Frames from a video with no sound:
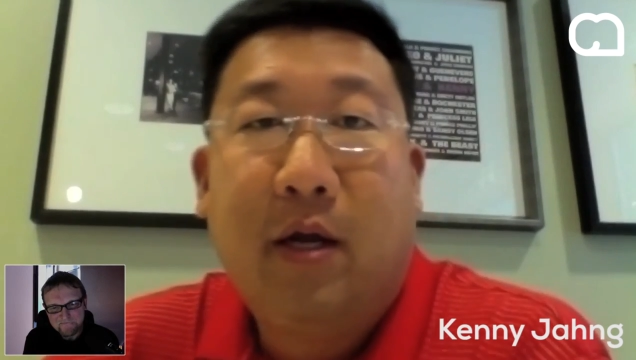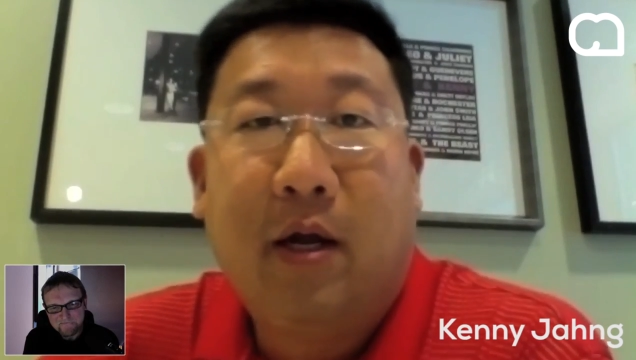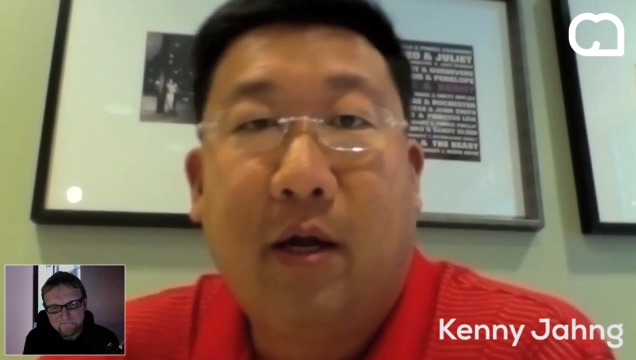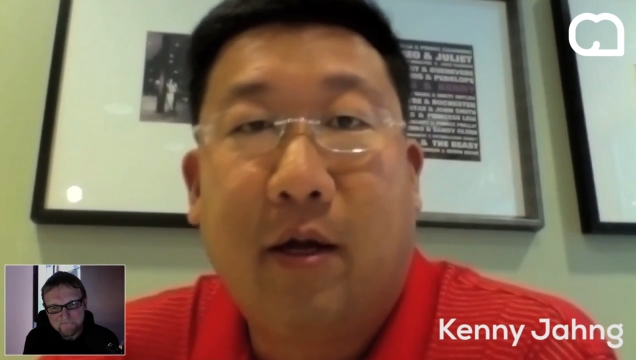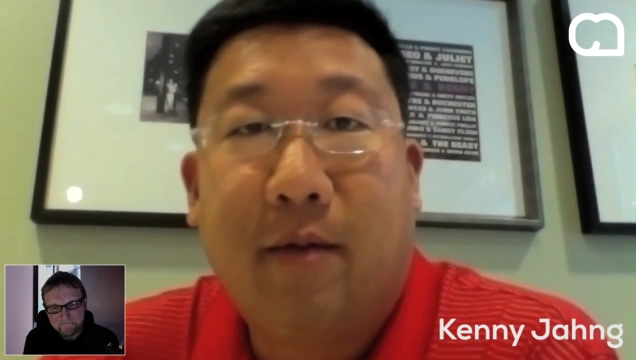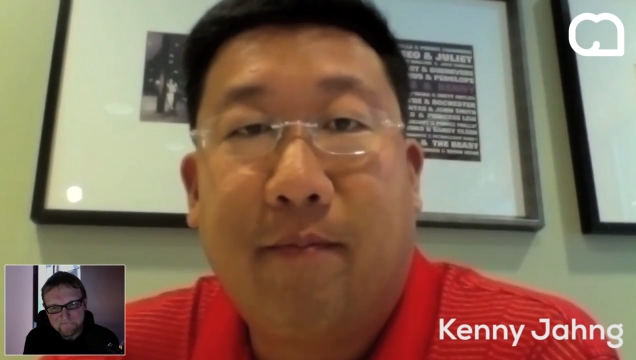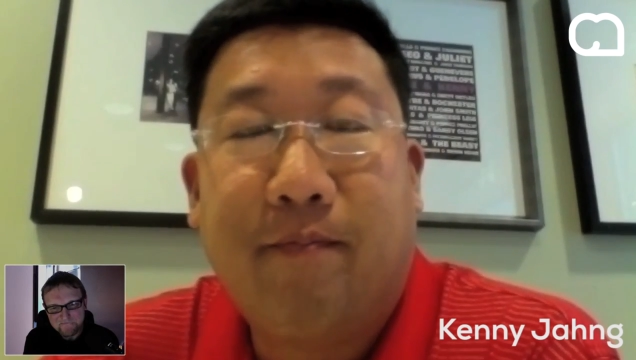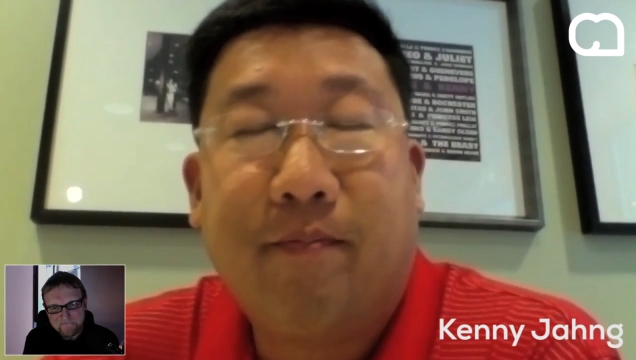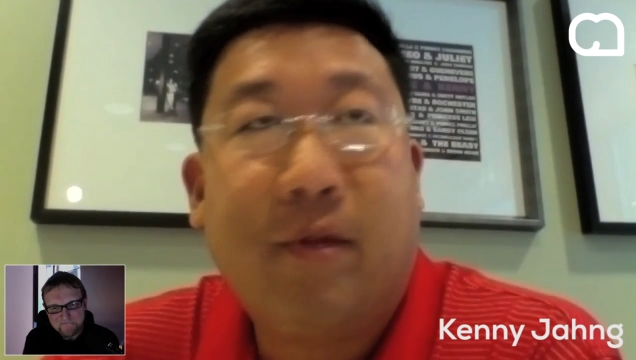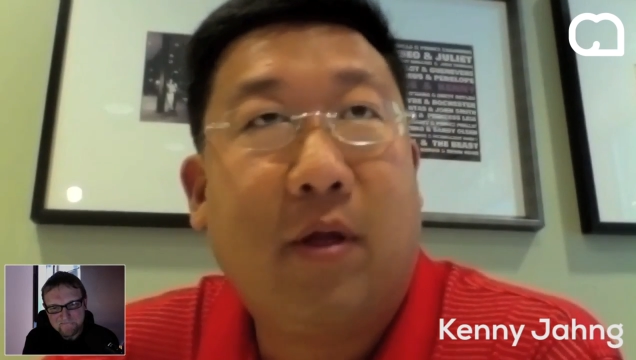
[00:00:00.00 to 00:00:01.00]

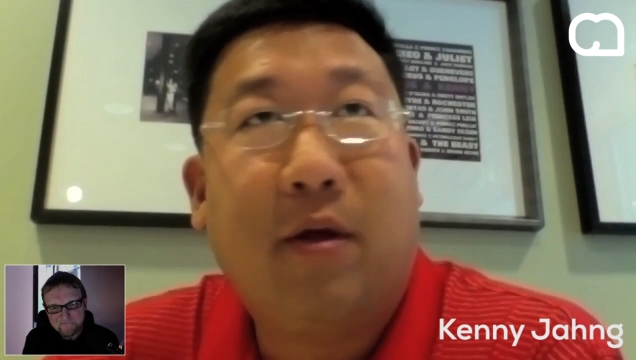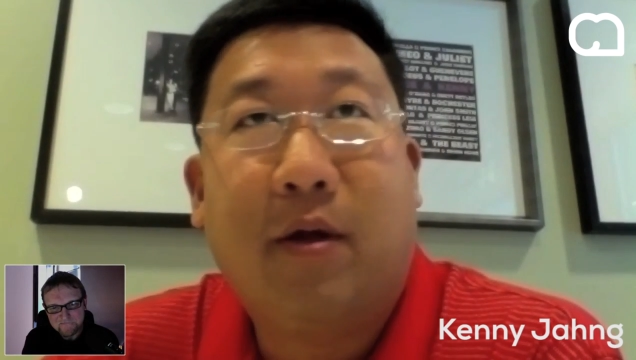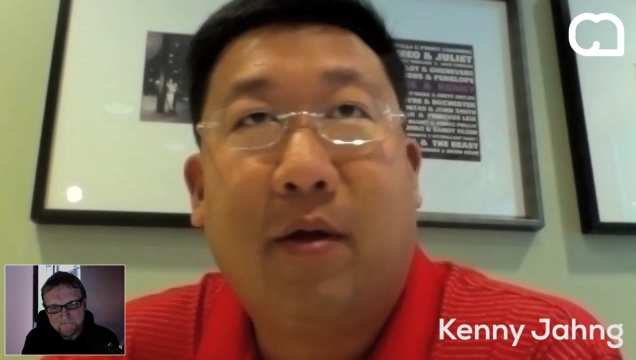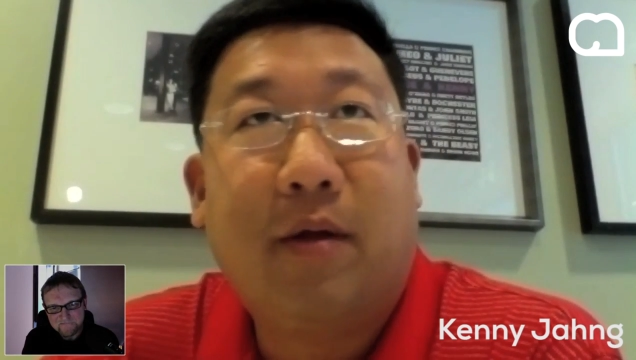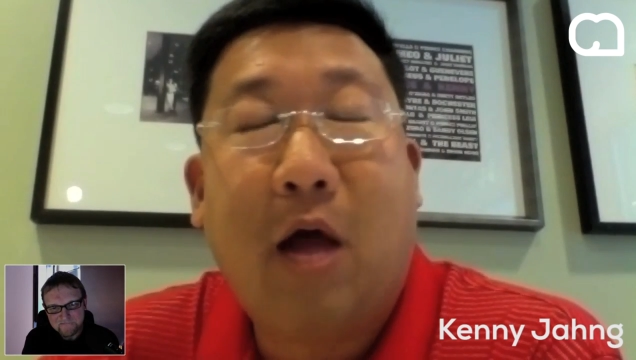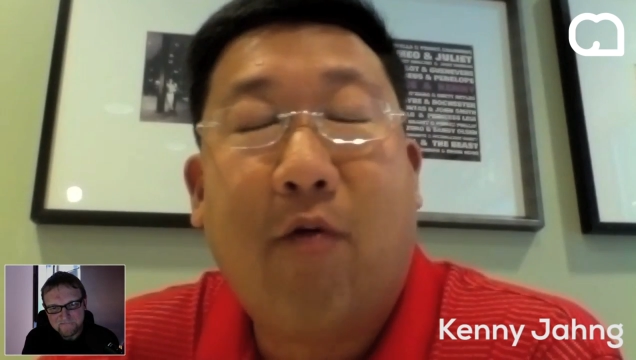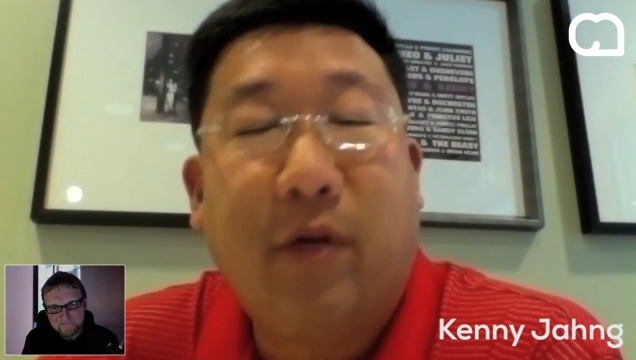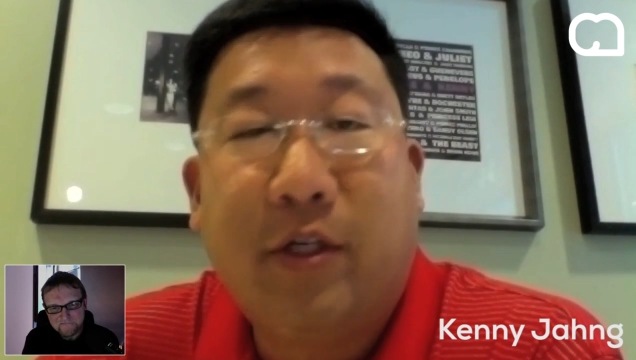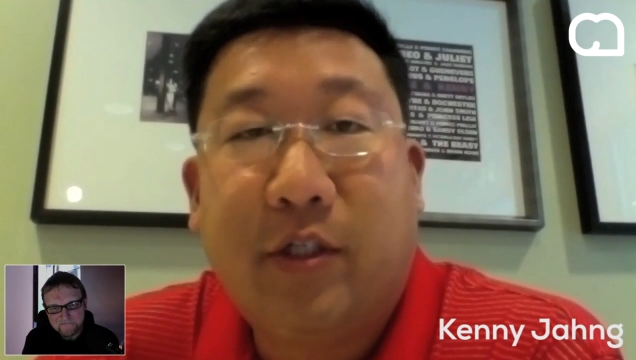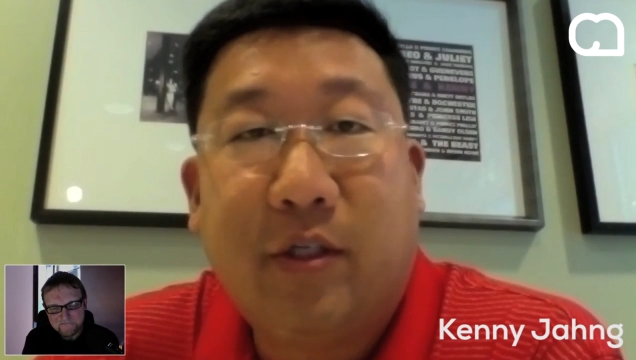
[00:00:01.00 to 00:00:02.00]

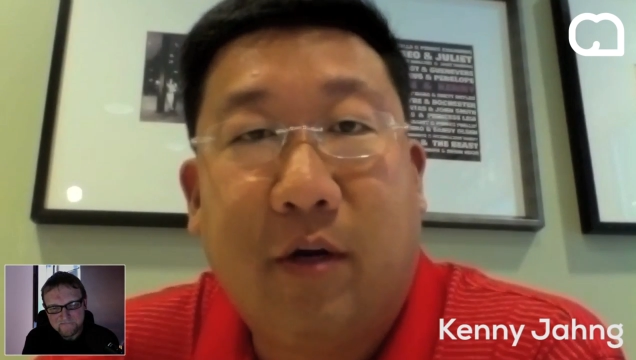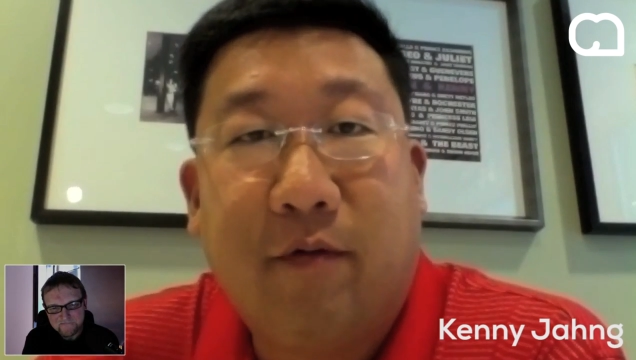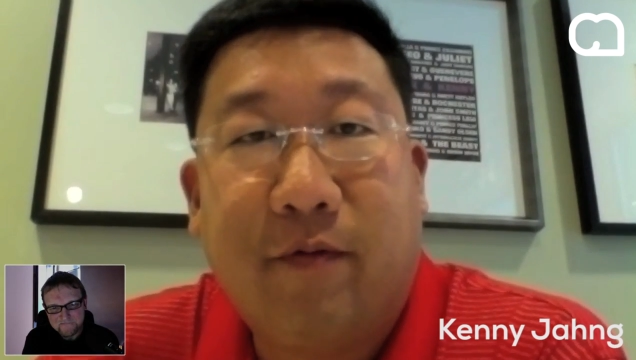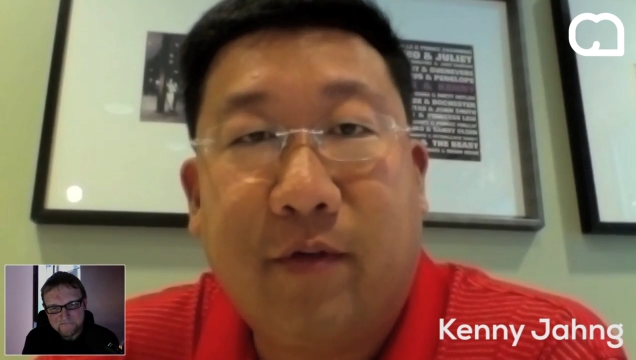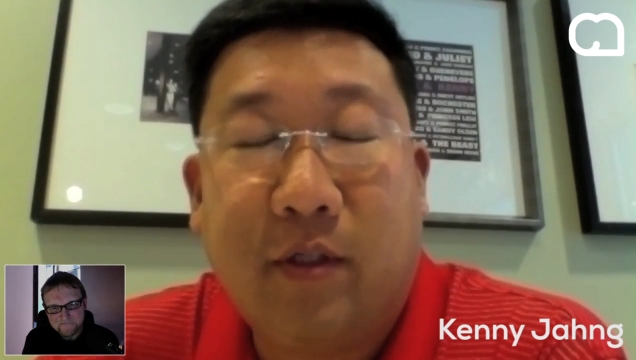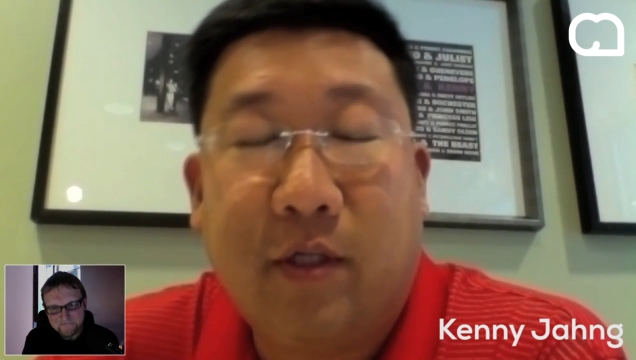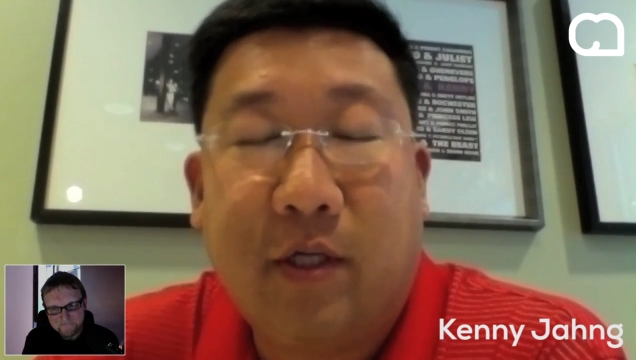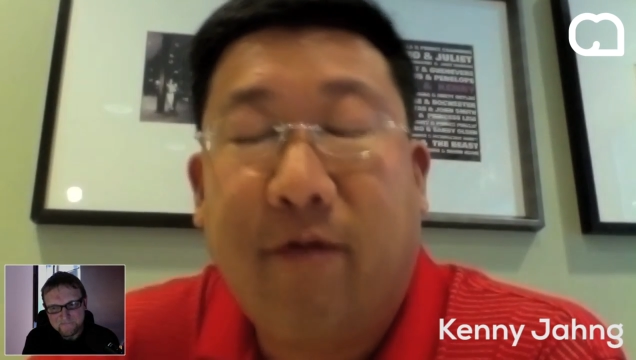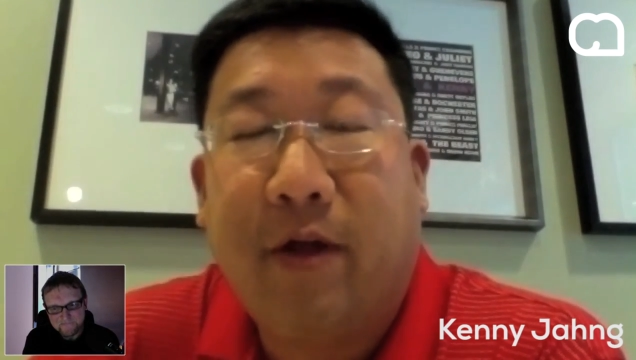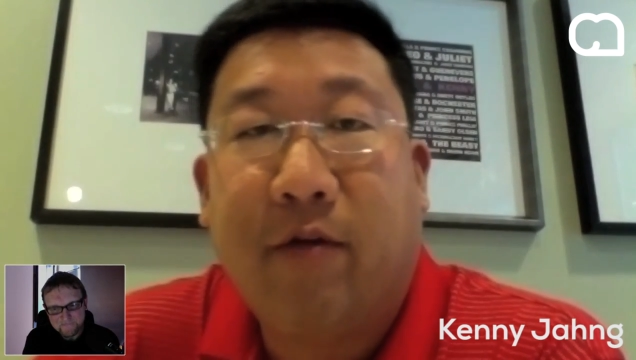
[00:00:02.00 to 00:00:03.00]
Speaker 1: outreach of
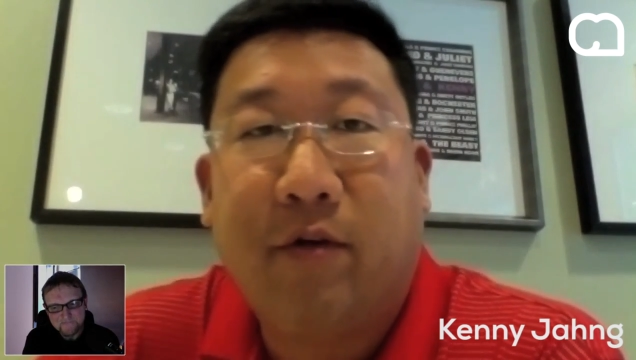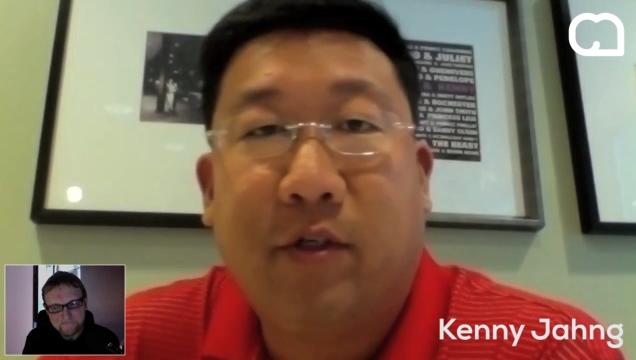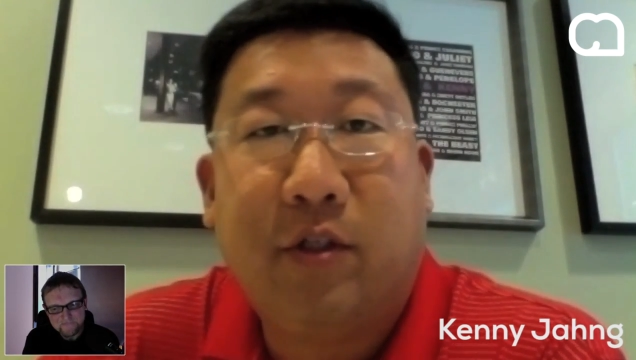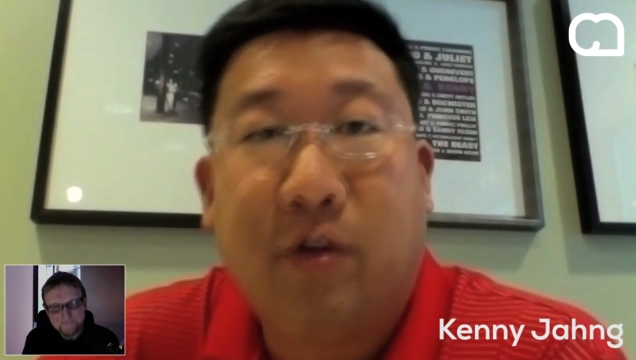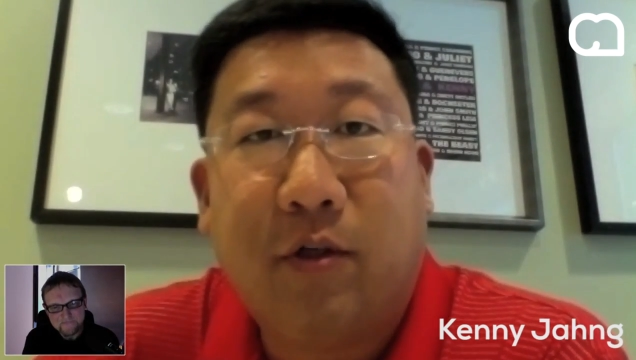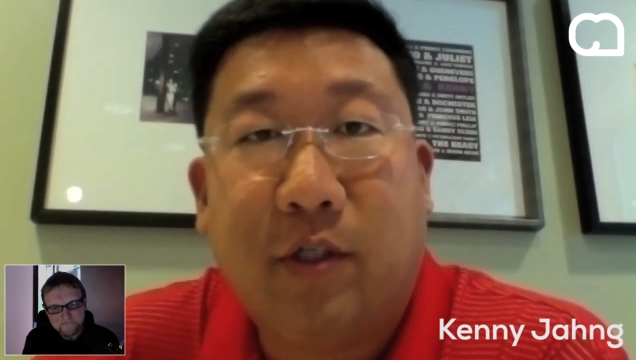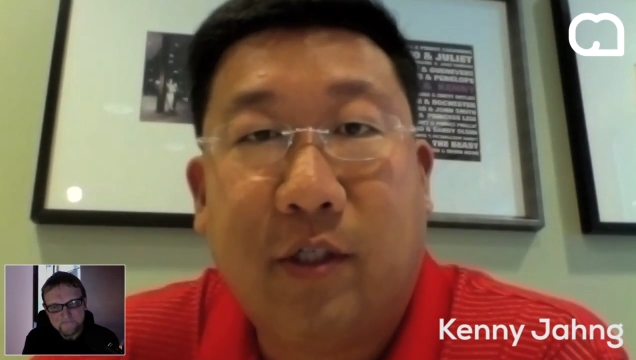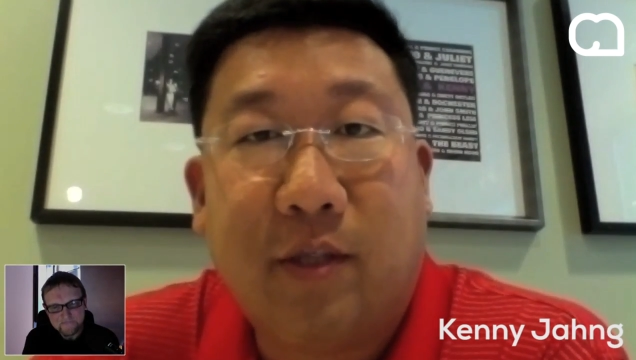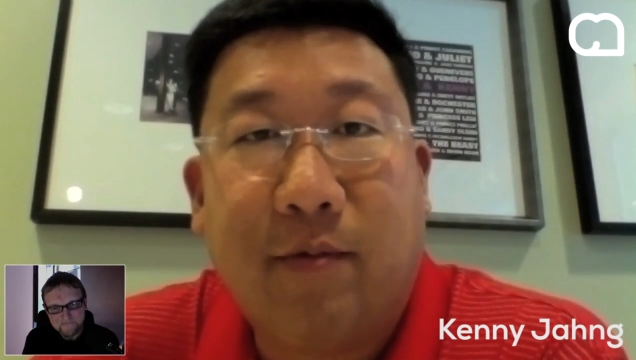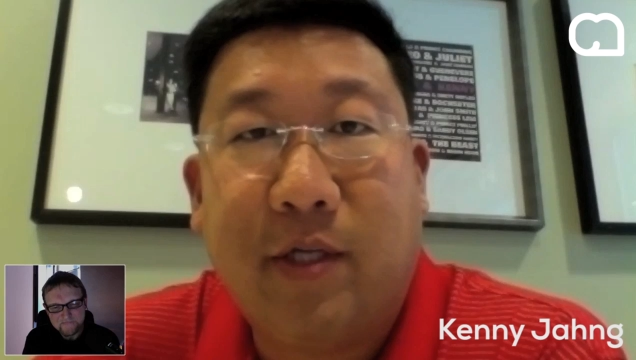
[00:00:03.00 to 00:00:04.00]
Zarephath Christian Church in
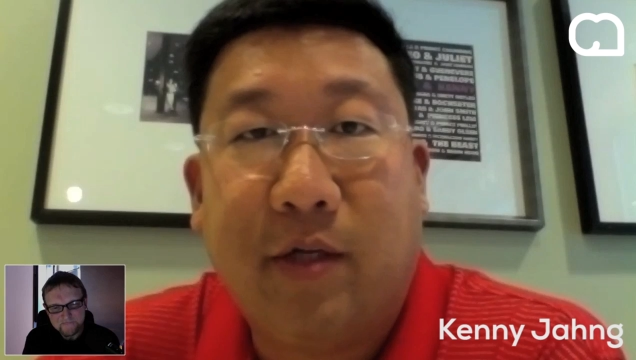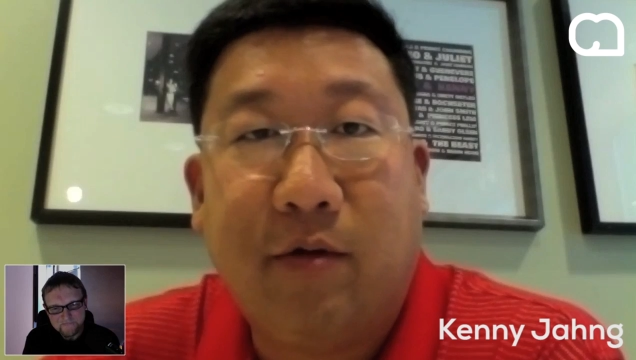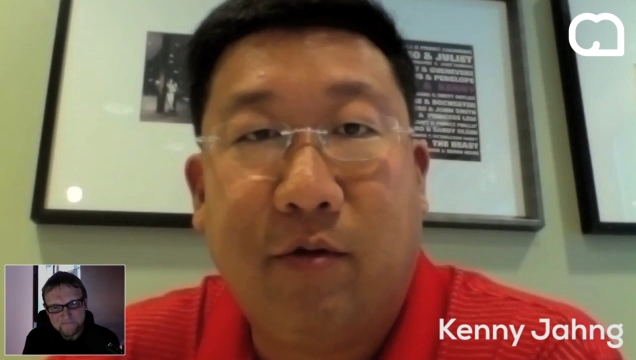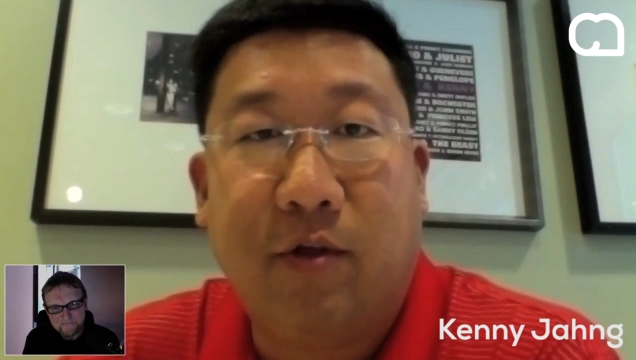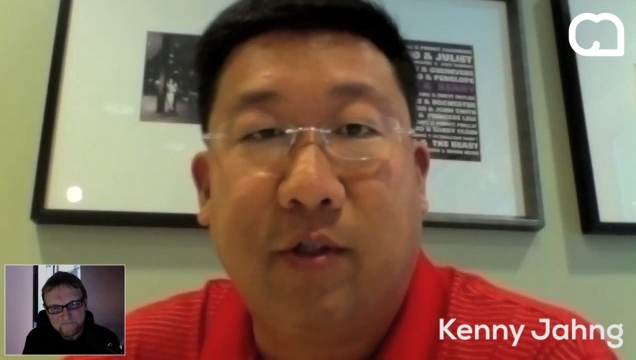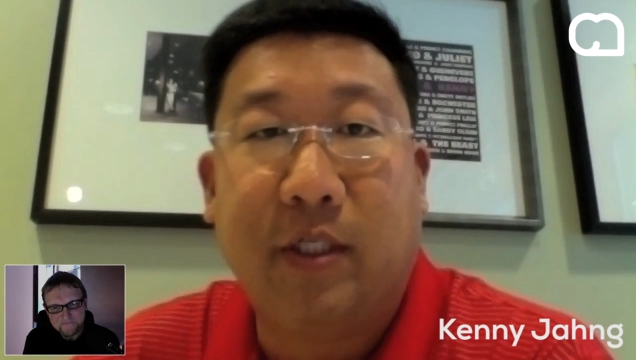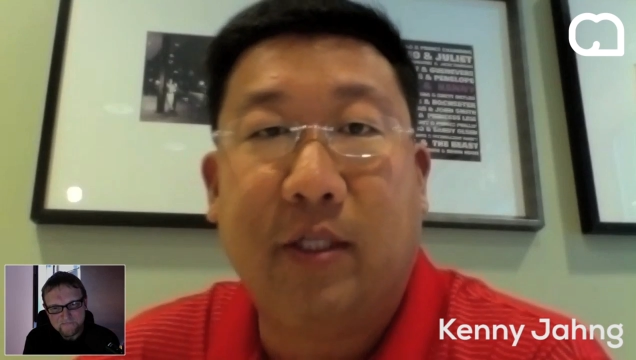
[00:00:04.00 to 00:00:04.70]
Somerset, New Jersey,